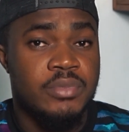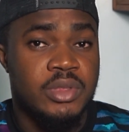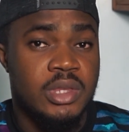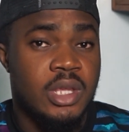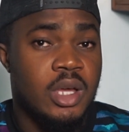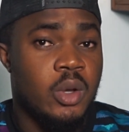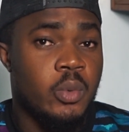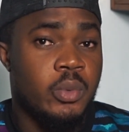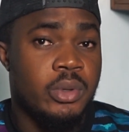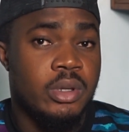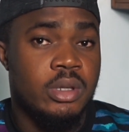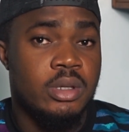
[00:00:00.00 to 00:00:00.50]

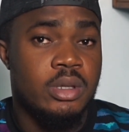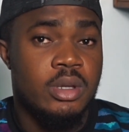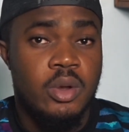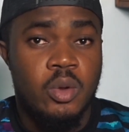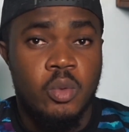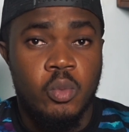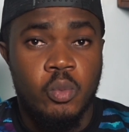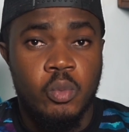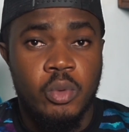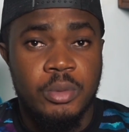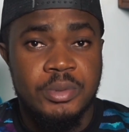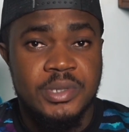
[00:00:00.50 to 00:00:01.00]
That way,
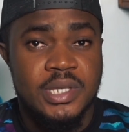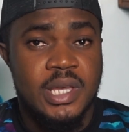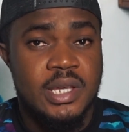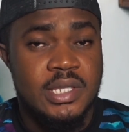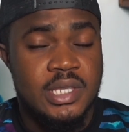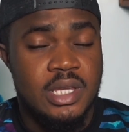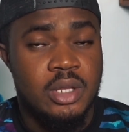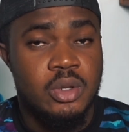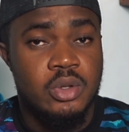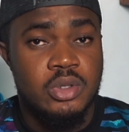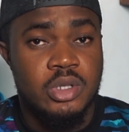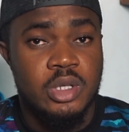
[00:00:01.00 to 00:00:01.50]

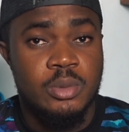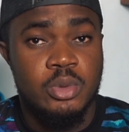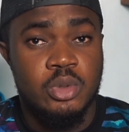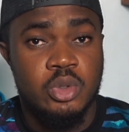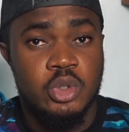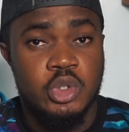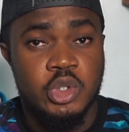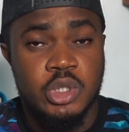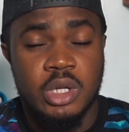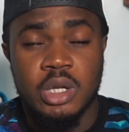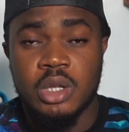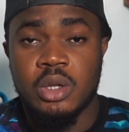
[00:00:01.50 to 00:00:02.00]
websites are not able
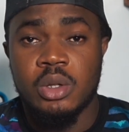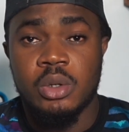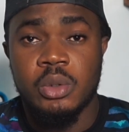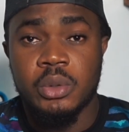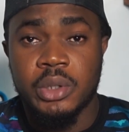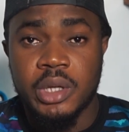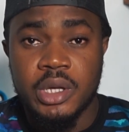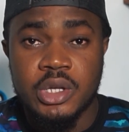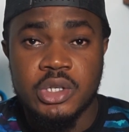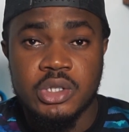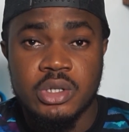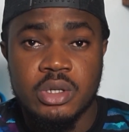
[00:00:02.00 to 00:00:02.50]
to track your
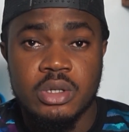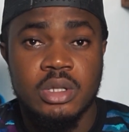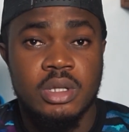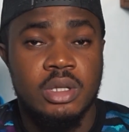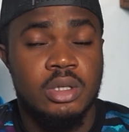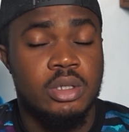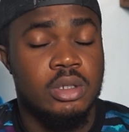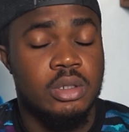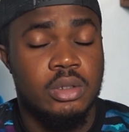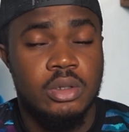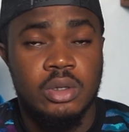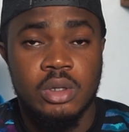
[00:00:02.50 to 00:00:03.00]
location
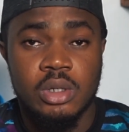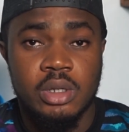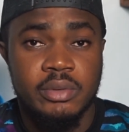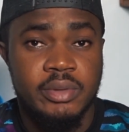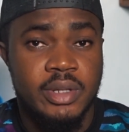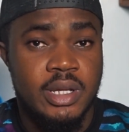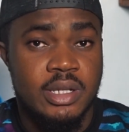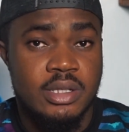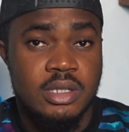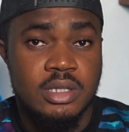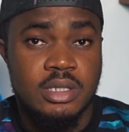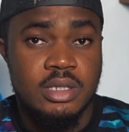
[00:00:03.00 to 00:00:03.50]
and all of
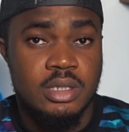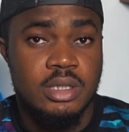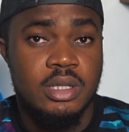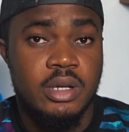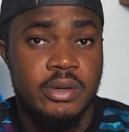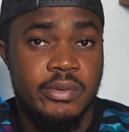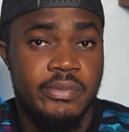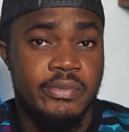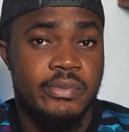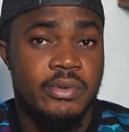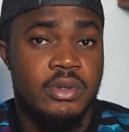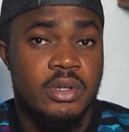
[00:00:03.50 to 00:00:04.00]
that
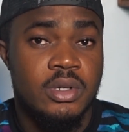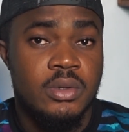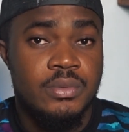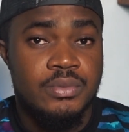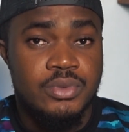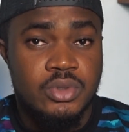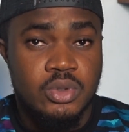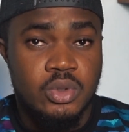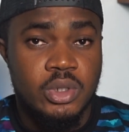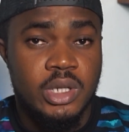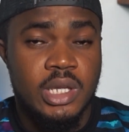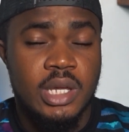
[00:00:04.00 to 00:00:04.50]
stuff.
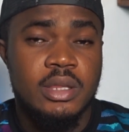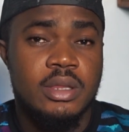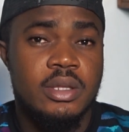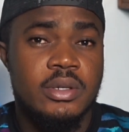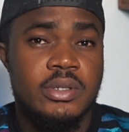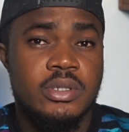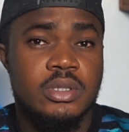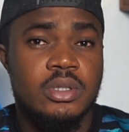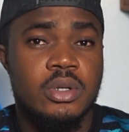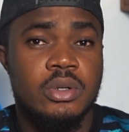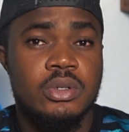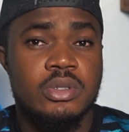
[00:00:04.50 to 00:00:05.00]
To get
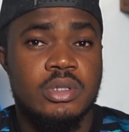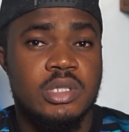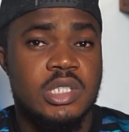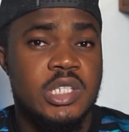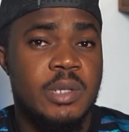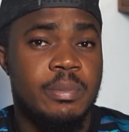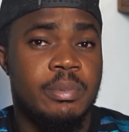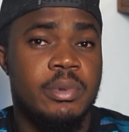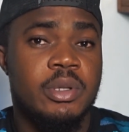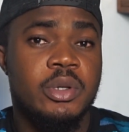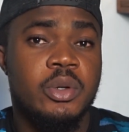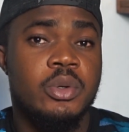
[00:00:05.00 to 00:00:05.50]
this done, simply